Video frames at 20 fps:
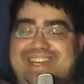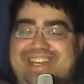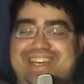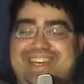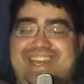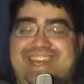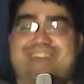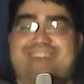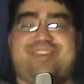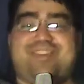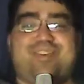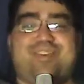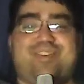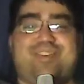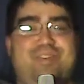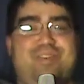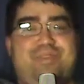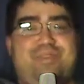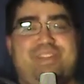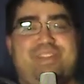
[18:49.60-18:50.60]
yeah. So
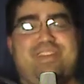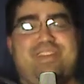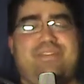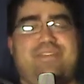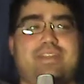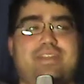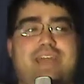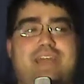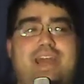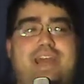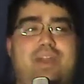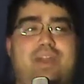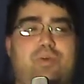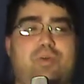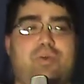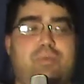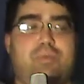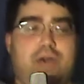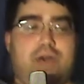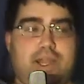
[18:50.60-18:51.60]
if it's stuff like that, I
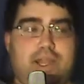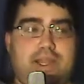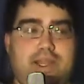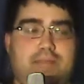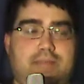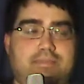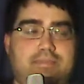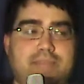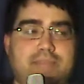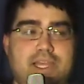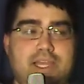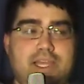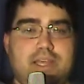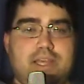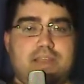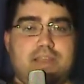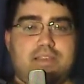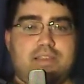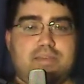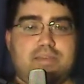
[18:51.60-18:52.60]
don't mind it
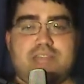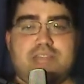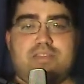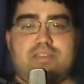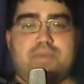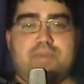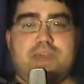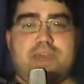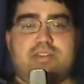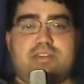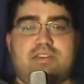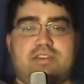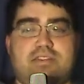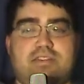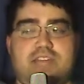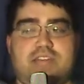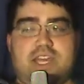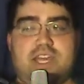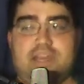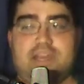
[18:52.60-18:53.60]
to me, it's
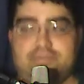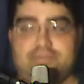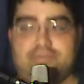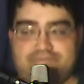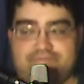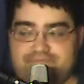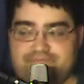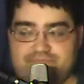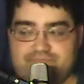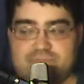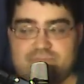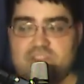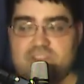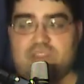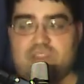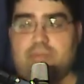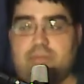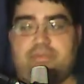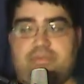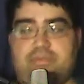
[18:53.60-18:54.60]
basically
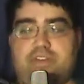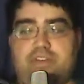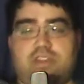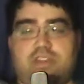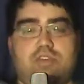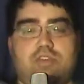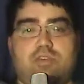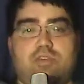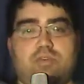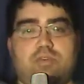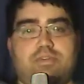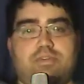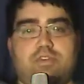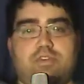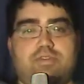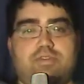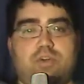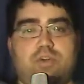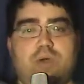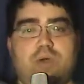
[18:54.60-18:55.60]
something fun to do for a
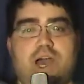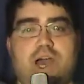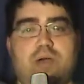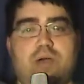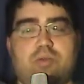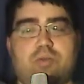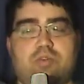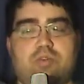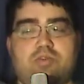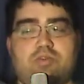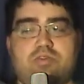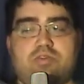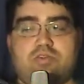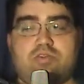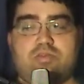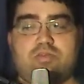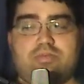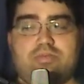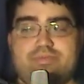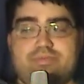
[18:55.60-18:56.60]
few
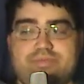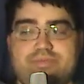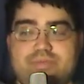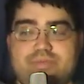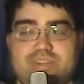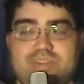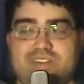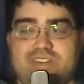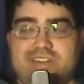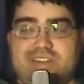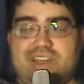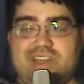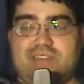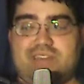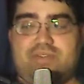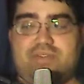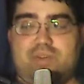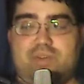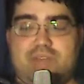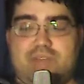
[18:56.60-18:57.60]
hours to like a
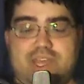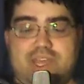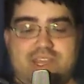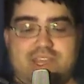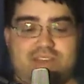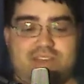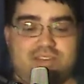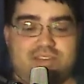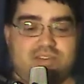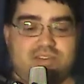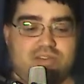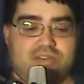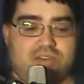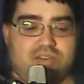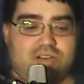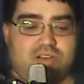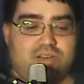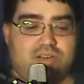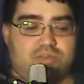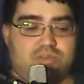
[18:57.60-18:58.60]
few days
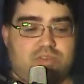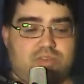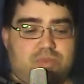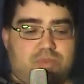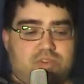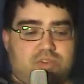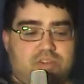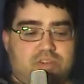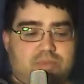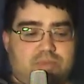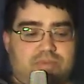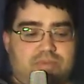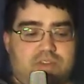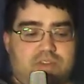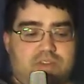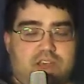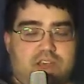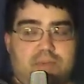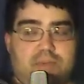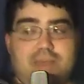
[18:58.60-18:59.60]
or just put something
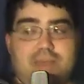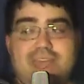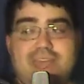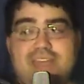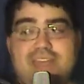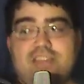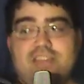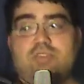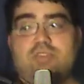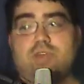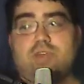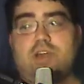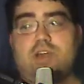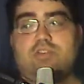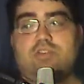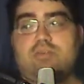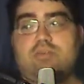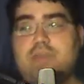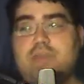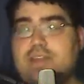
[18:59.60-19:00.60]
up. This way, I
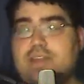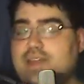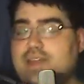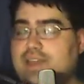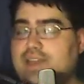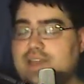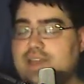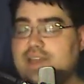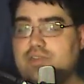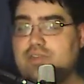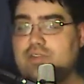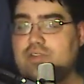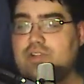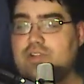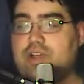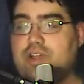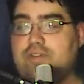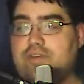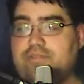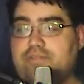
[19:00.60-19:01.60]
also make like a nice little
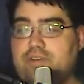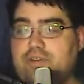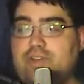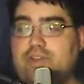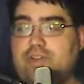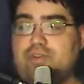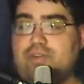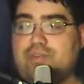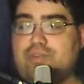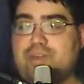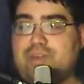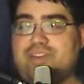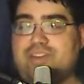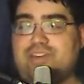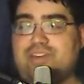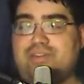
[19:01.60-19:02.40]
uh, footnote for myself in